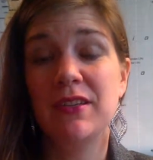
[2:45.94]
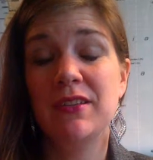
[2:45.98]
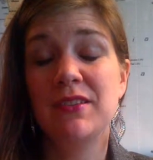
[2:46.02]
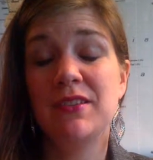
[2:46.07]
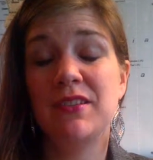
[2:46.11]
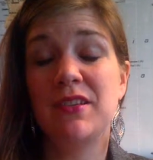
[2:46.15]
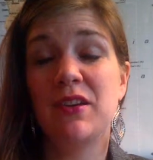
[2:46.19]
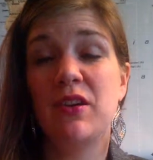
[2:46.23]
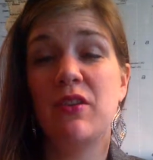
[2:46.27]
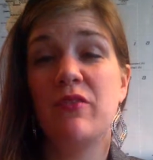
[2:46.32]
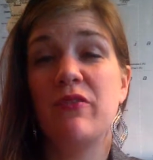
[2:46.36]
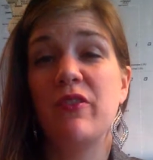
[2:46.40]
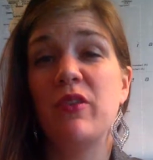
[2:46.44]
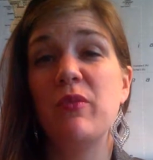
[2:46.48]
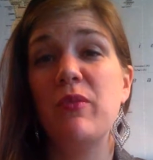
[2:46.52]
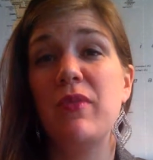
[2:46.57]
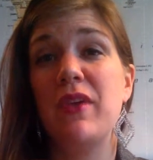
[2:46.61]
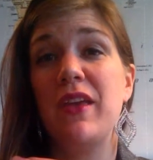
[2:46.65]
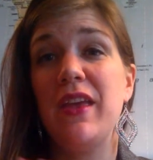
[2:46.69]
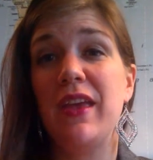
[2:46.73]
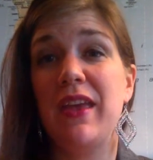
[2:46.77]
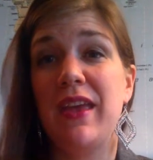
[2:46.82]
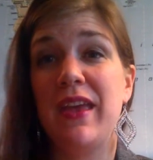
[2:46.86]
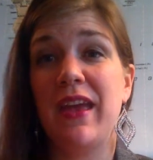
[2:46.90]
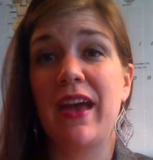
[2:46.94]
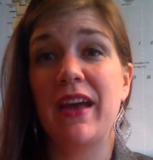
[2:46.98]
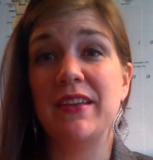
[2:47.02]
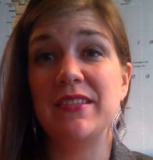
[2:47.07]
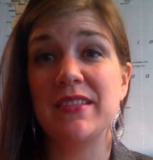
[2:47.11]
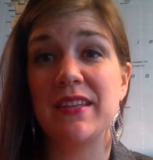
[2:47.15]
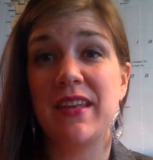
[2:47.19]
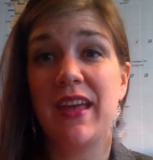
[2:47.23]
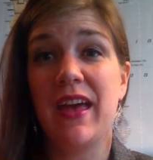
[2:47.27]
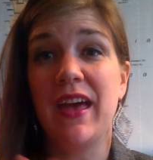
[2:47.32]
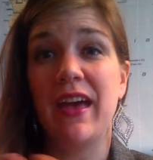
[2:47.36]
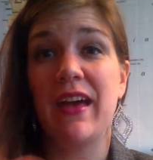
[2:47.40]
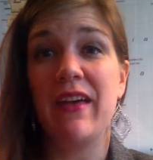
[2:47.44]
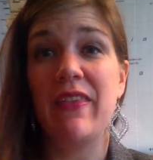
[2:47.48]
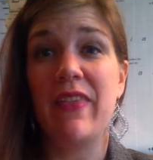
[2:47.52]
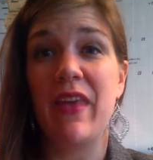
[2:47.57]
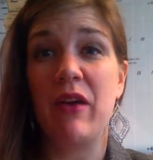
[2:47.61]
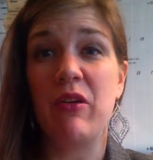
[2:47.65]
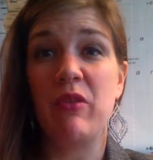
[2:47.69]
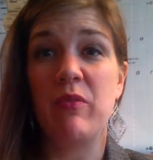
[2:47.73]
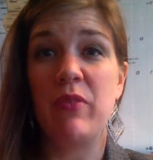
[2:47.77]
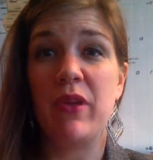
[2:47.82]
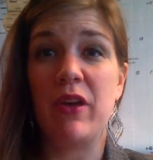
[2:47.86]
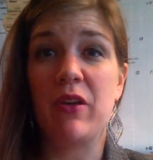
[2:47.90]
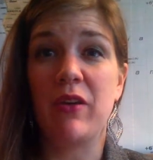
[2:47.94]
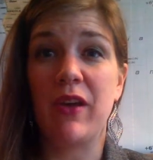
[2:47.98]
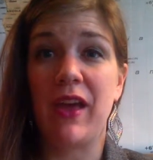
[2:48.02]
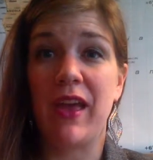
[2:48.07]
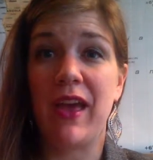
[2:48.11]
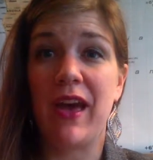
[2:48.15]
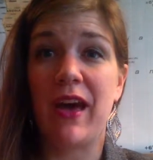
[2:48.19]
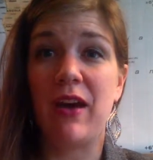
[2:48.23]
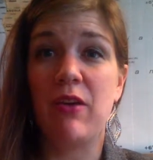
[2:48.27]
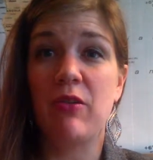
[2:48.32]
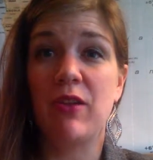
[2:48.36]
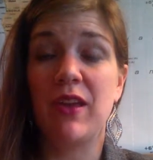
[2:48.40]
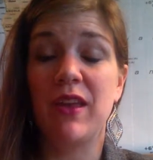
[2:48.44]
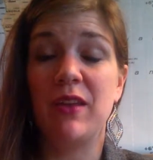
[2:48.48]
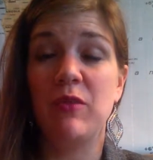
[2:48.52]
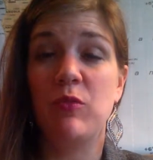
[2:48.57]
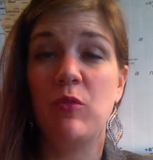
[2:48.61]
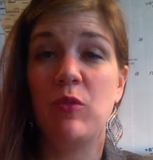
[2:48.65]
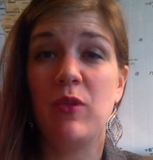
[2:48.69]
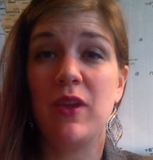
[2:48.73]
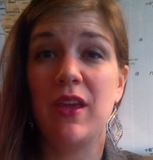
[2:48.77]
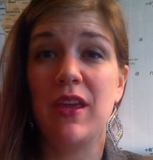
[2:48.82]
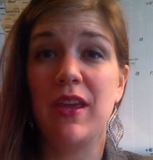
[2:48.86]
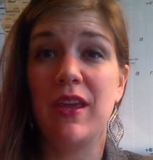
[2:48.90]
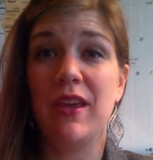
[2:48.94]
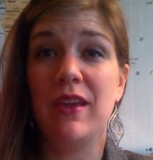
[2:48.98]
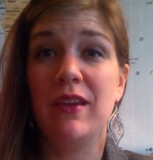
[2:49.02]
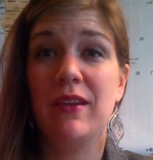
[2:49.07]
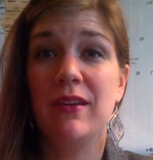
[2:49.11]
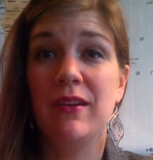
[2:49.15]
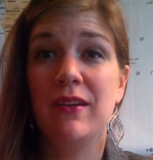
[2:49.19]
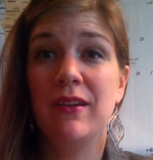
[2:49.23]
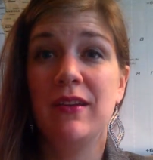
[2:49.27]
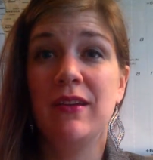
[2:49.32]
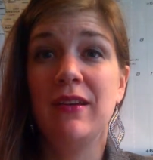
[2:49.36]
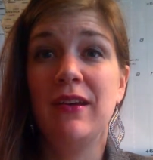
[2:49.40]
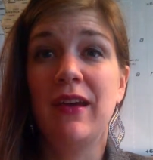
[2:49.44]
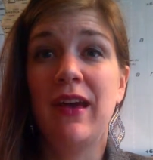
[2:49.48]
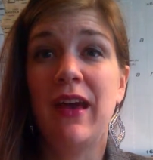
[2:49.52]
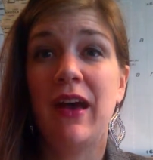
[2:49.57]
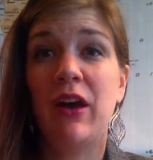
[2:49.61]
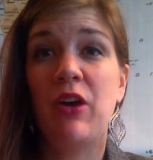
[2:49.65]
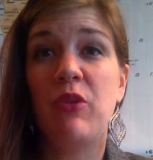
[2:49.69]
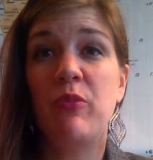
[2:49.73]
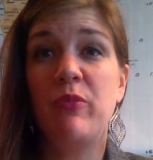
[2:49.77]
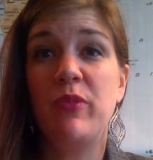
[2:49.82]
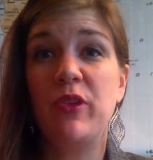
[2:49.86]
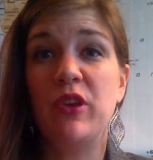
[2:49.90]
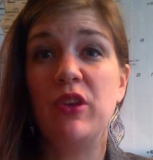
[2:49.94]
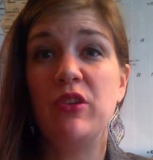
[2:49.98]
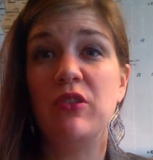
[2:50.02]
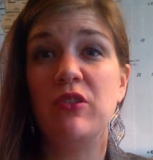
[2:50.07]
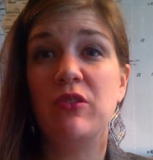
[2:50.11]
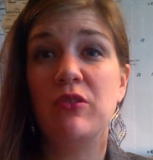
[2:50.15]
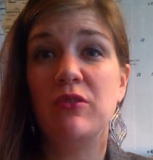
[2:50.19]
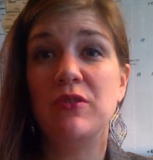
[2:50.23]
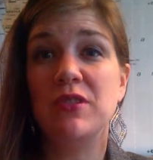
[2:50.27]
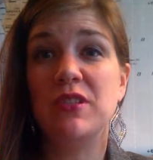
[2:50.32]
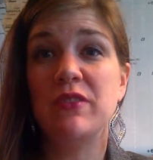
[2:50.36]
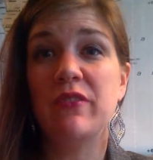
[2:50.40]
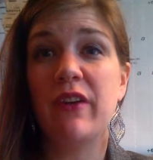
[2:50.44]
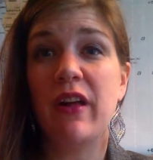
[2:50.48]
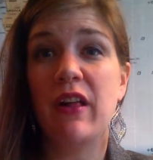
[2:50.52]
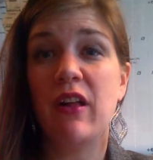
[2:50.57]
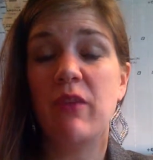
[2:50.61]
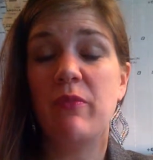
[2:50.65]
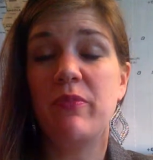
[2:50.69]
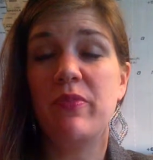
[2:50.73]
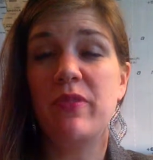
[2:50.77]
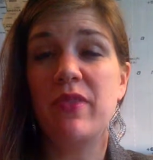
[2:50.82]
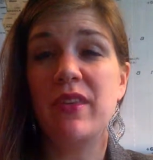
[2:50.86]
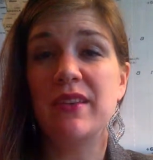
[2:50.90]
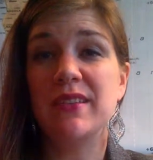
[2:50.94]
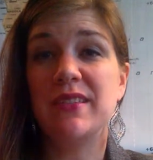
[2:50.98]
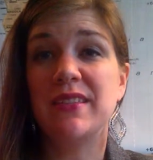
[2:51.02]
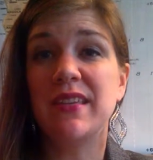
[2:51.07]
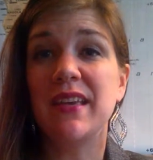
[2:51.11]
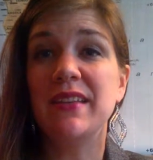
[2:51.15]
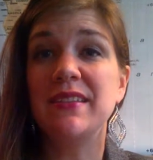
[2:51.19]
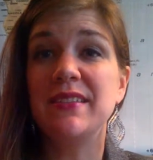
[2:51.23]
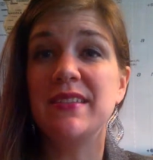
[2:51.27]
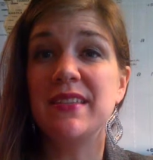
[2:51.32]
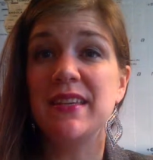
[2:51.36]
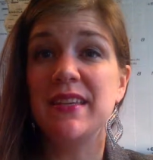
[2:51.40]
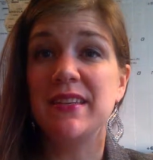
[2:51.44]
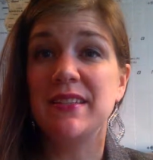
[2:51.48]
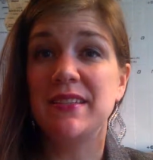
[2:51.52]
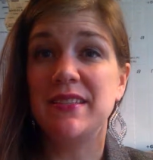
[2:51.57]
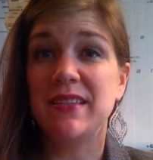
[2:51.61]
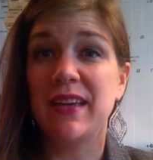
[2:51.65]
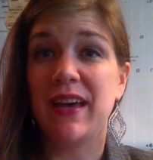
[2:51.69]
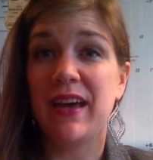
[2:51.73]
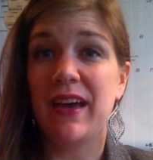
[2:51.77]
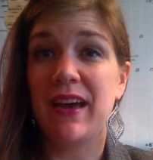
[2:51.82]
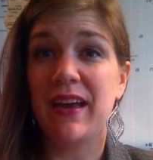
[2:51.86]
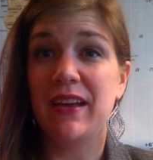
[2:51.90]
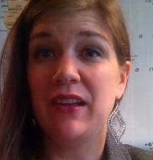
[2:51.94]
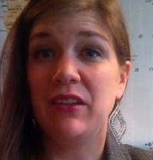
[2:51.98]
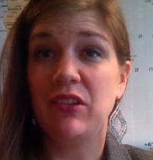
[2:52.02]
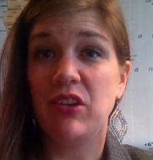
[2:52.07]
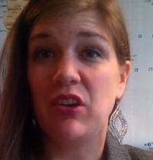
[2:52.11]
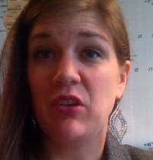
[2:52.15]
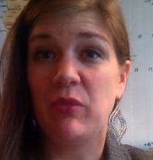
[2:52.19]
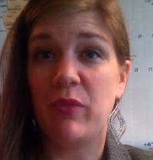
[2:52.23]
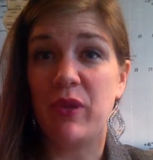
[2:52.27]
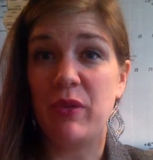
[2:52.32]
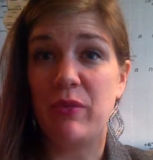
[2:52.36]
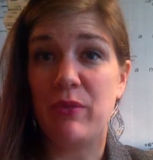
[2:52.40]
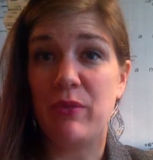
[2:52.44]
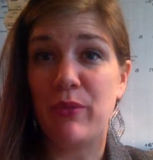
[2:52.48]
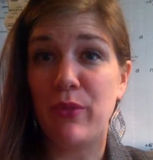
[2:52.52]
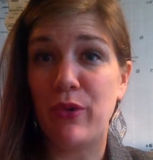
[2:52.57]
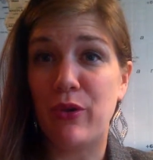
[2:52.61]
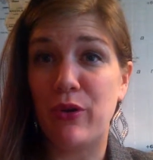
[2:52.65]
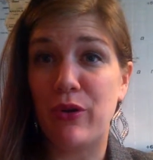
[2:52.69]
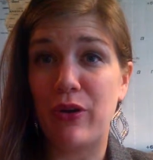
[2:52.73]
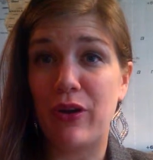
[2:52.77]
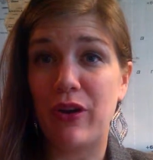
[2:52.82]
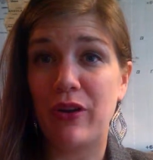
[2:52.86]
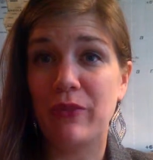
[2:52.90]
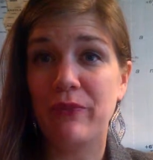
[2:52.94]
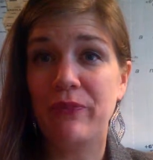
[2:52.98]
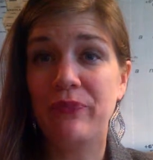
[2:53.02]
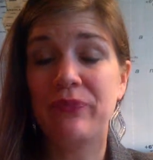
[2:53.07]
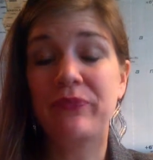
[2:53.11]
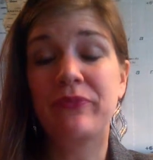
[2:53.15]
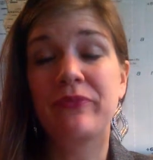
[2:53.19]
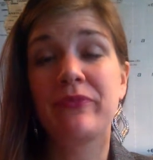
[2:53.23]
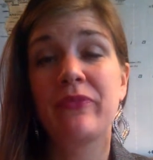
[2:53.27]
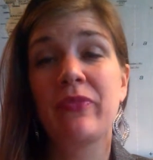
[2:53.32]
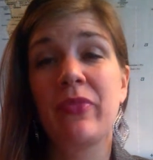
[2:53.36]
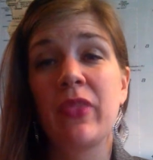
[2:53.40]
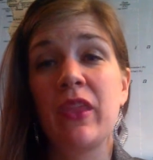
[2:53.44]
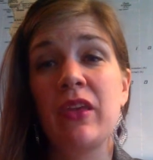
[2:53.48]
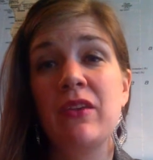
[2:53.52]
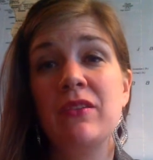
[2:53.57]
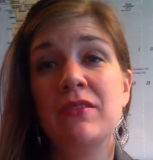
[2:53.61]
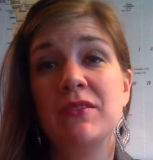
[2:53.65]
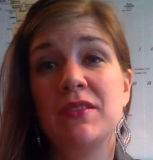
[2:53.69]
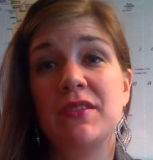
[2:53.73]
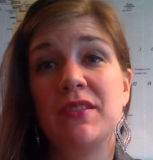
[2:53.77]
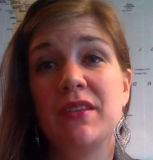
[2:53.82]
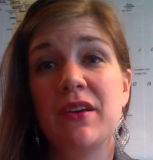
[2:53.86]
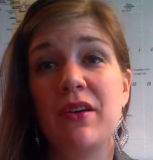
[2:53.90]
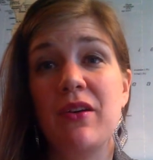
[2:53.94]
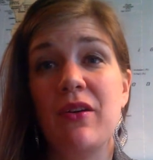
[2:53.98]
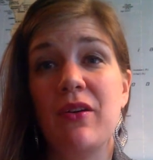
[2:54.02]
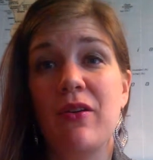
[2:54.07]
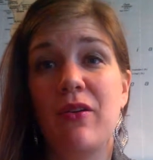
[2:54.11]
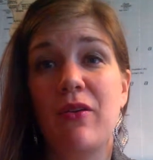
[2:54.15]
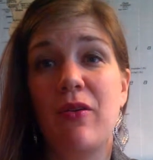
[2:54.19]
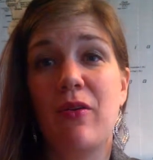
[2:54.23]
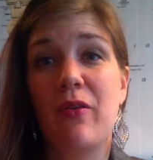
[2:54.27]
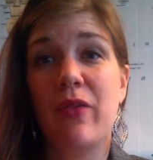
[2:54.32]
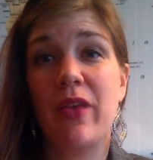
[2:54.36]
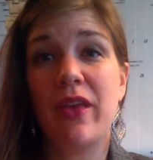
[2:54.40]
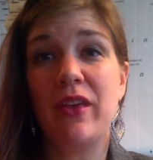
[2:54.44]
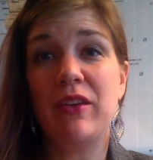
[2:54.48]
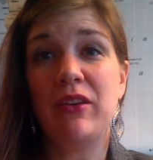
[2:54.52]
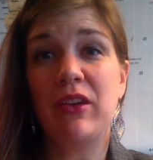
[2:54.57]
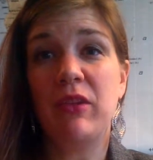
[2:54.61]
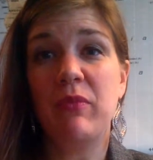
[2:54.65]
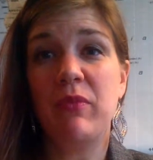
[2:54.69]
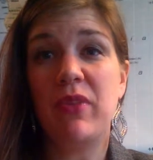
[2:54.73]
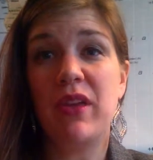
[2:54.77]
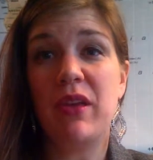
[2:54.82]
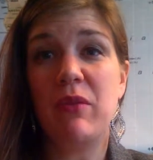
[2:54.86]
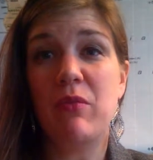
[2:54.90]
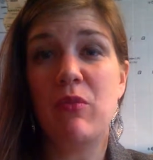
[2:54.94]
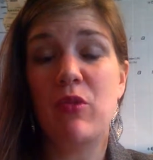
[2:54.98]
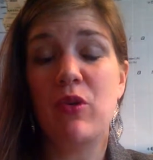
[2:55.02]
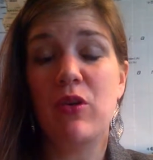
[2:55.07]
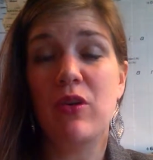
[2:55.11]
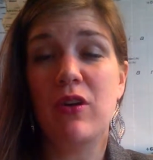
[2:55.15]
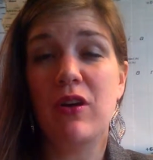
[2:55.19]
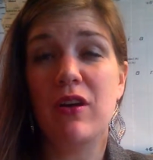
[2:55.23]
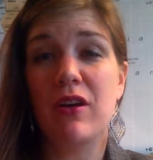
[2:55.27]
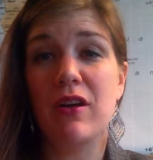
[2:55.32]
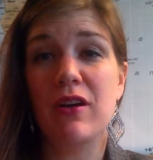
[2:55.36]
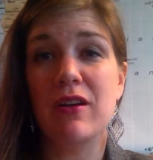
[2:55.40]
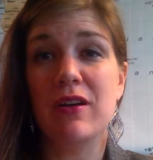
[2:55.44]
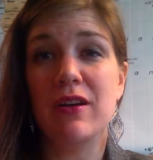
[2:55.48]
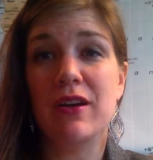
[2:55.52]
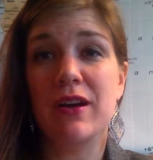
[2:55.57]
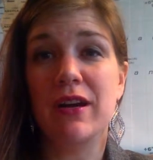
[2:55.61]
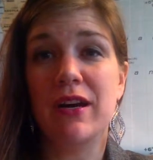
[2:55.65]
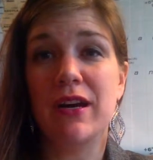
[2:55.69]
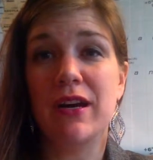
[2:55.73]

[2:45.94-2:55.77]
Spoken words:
So for me, as an N, that would be, okay, how can we help you develop the sensing side a little bit more so that you can be more